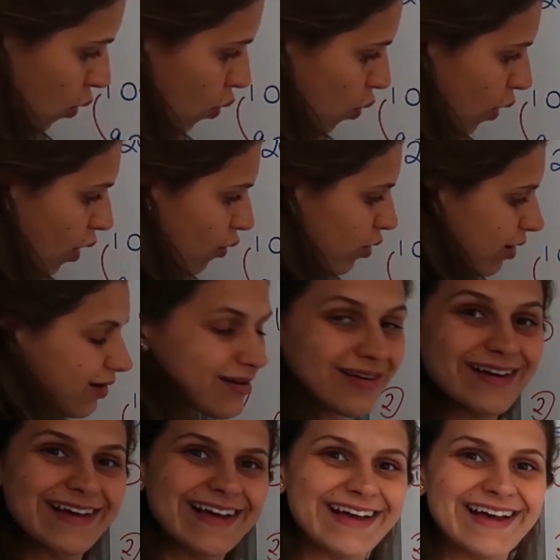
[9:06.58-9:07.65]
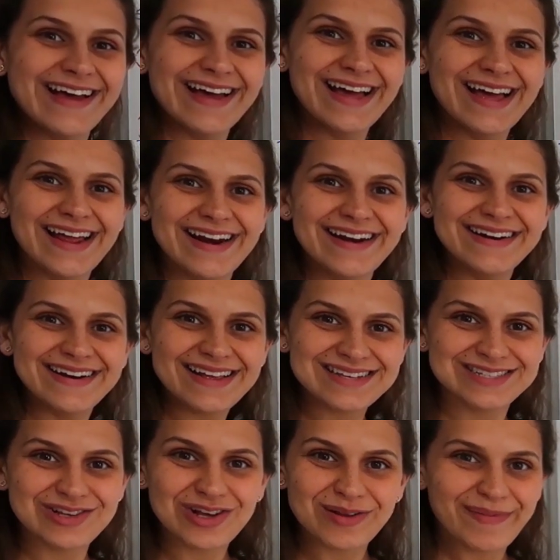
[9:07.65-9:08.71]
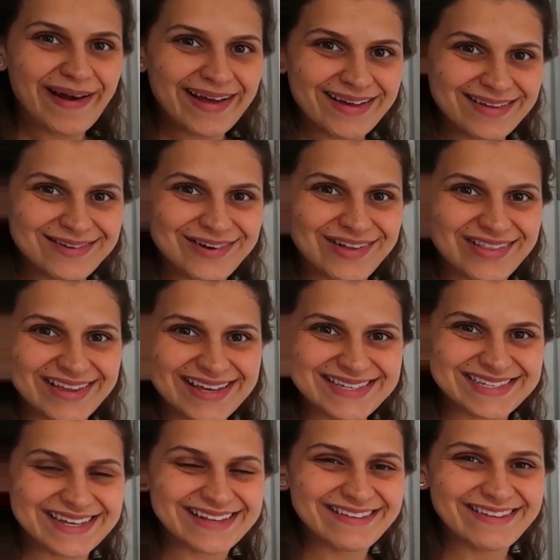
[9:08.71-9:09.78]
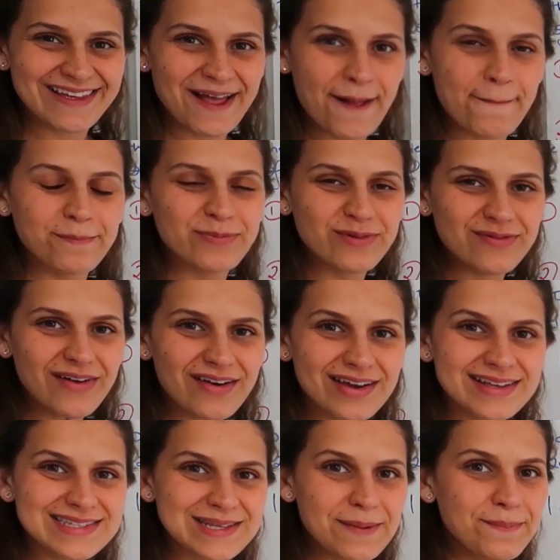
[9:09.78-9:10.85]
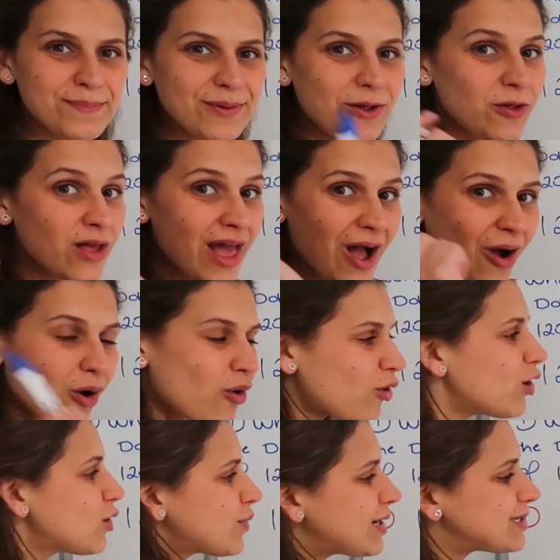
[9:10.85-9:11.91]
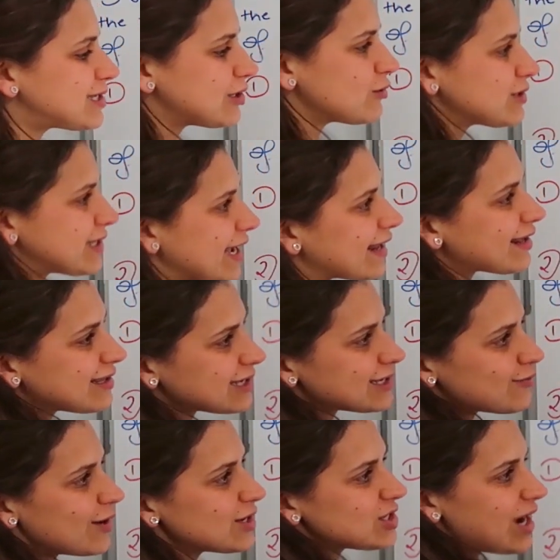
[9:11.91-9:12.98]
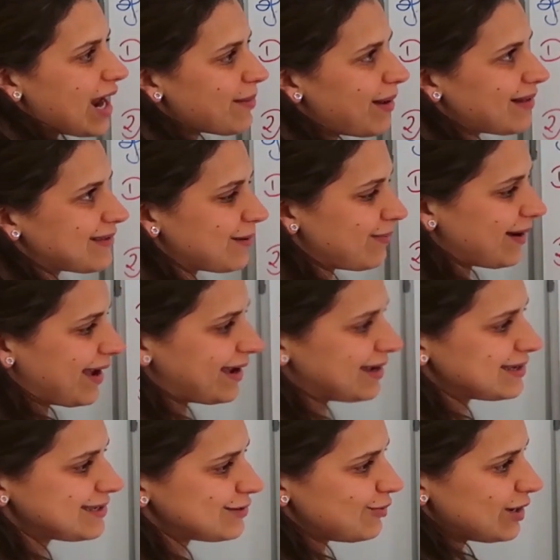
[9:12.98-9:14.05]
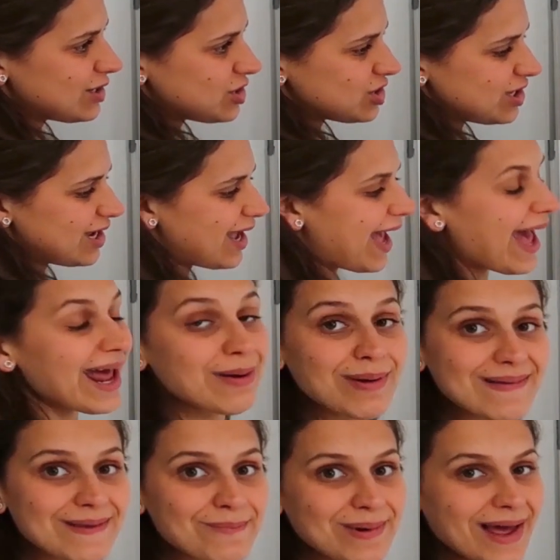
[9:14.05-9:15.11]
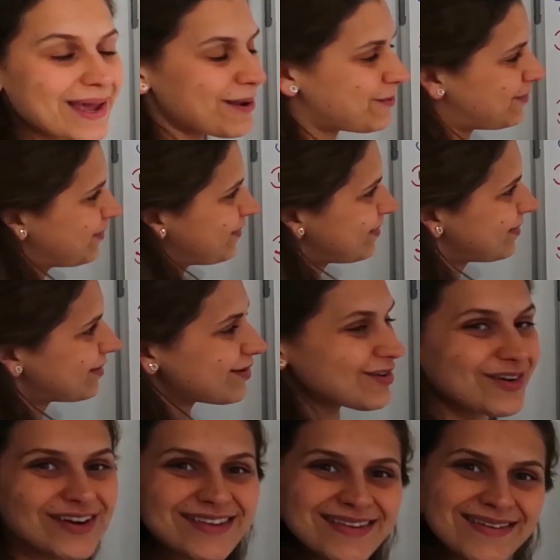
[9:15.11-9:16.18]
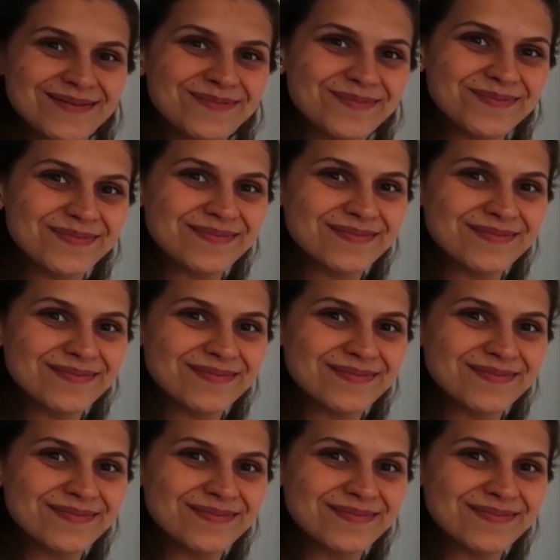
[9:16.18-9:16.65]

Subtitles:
Woo! That's not bad at all, is it? Very simple, always using the switch and multiply. Switch and multiply. Good?